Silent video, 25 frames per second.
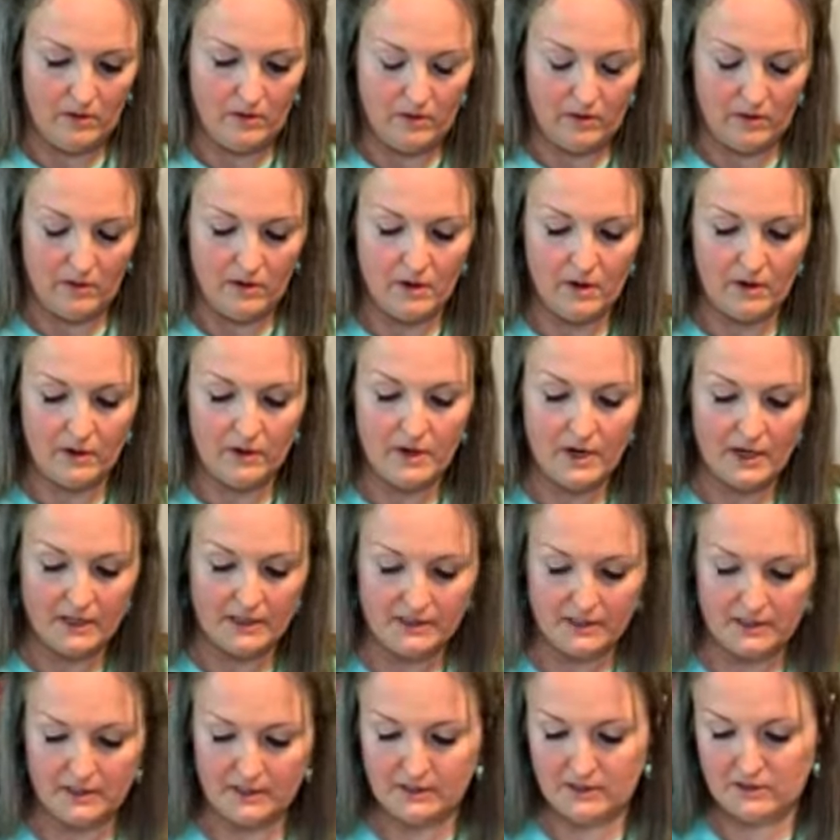And yes,
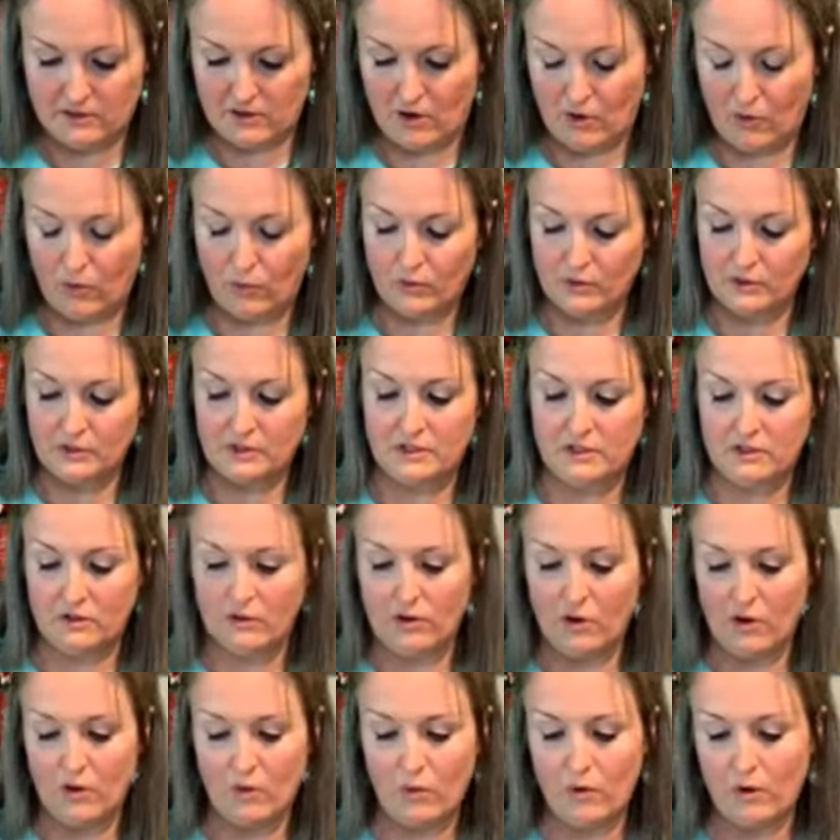the snow will still
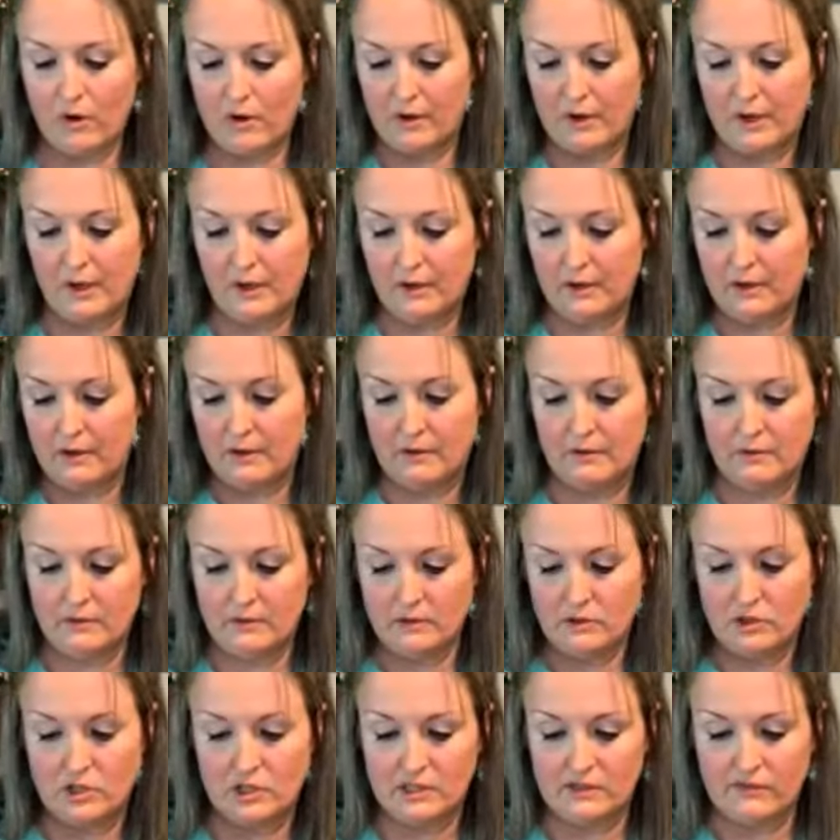go on it
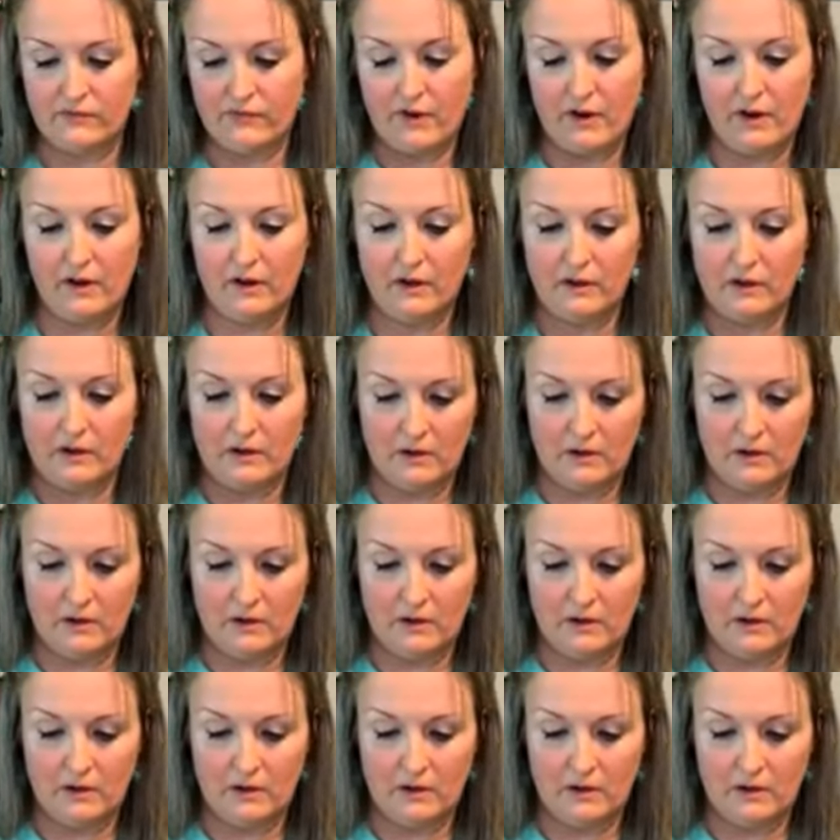just fine.